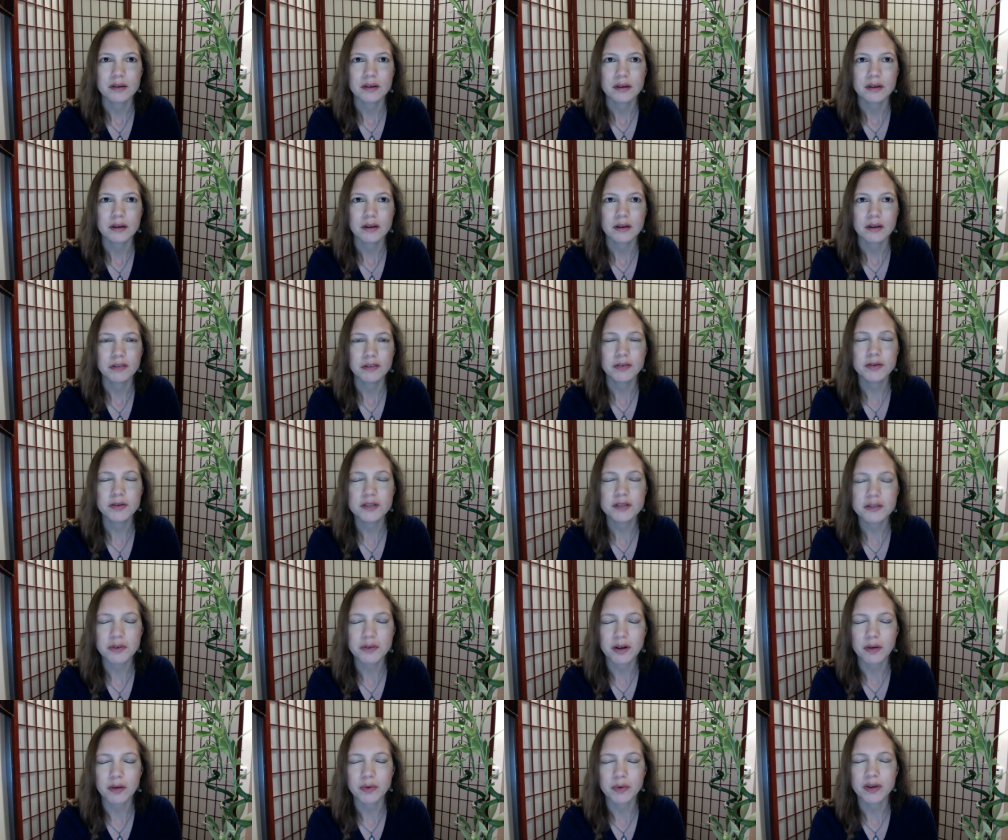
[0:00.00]
first of
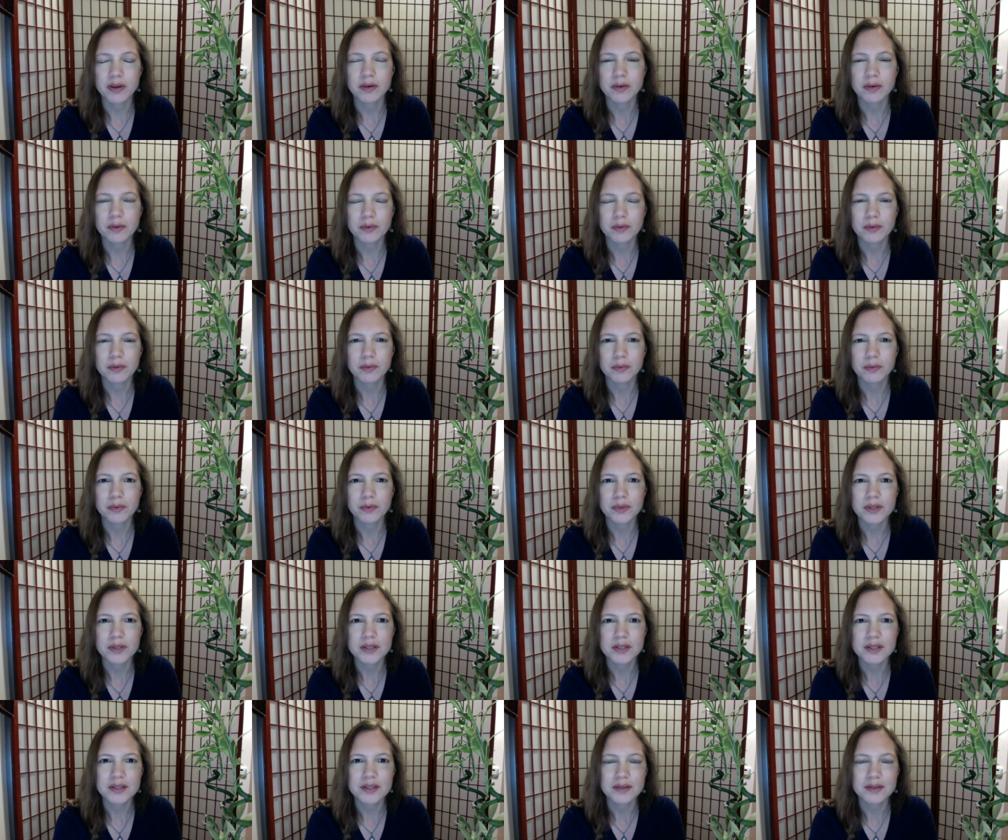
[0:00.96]
all,
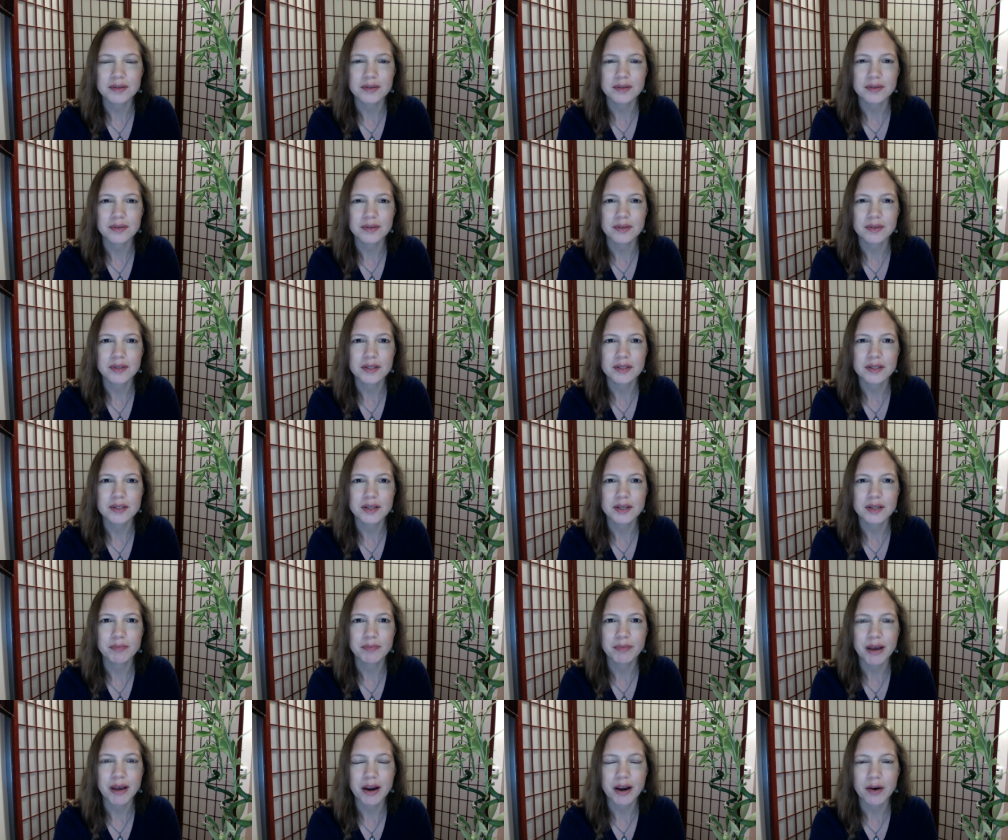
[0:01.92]
this
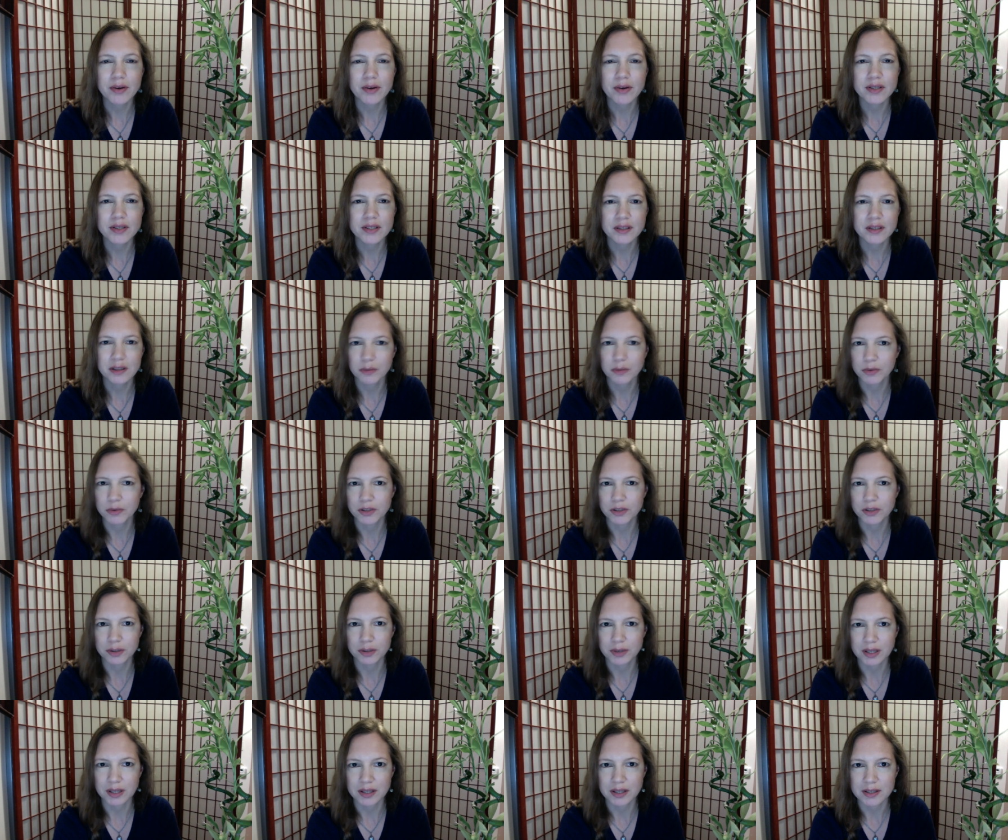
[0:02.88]
comparison that we're
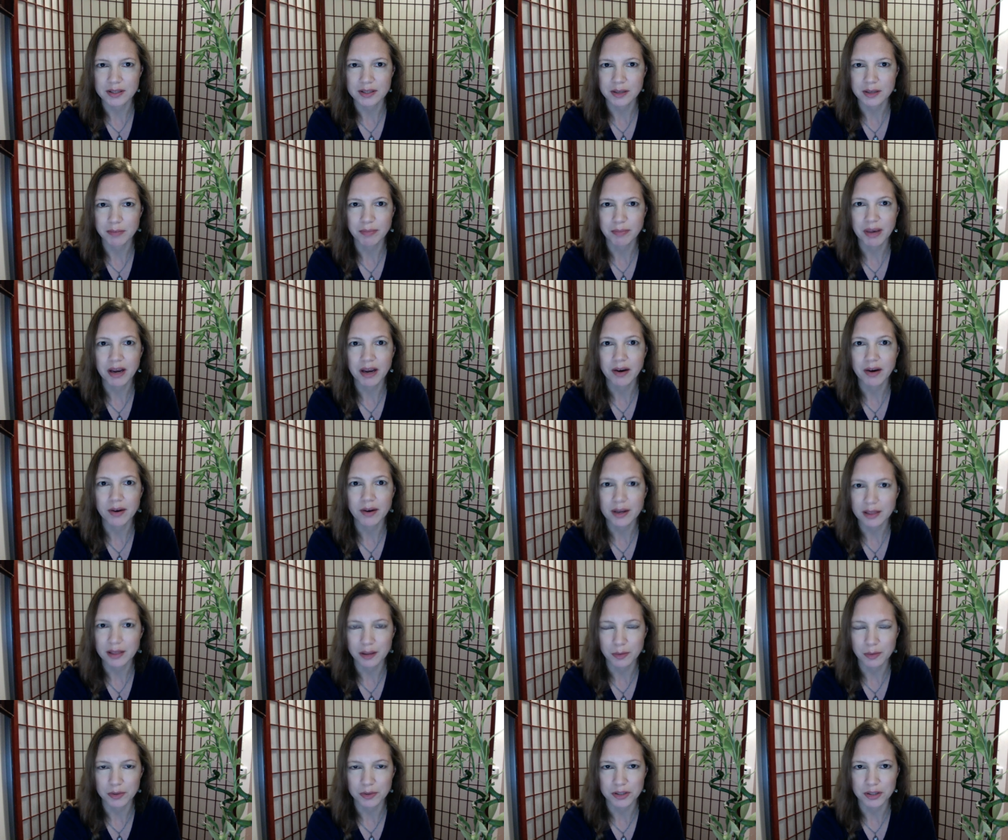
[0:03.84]
doing, this comparing
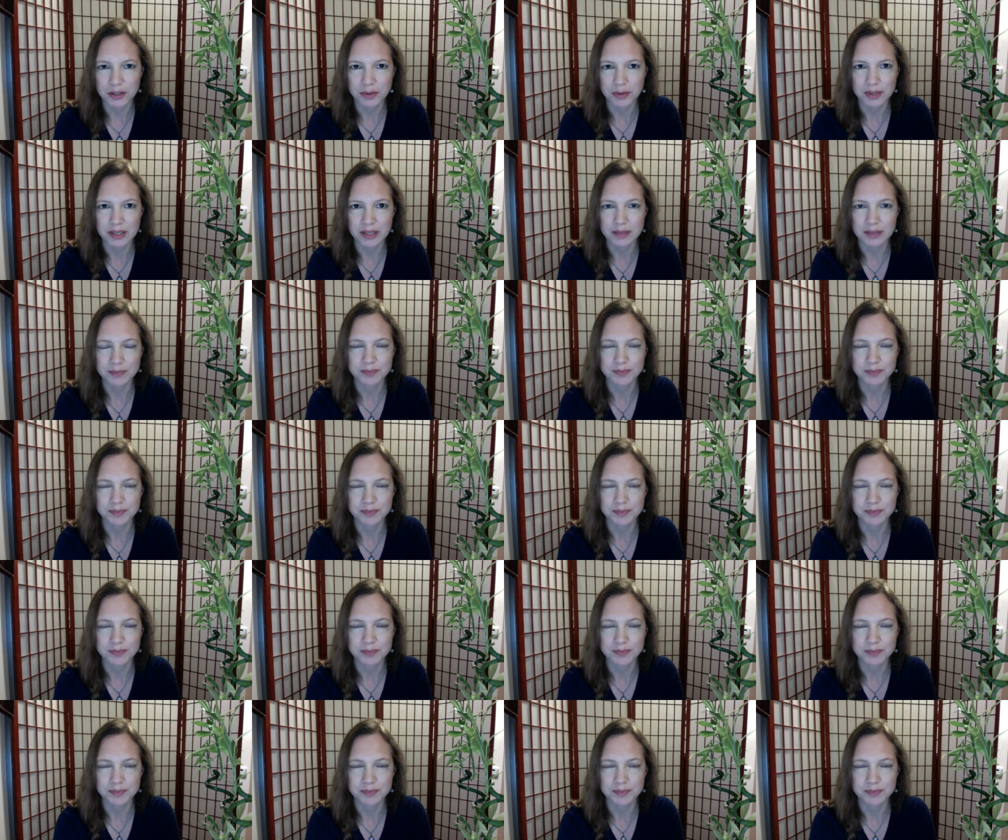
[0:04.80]
that we're doing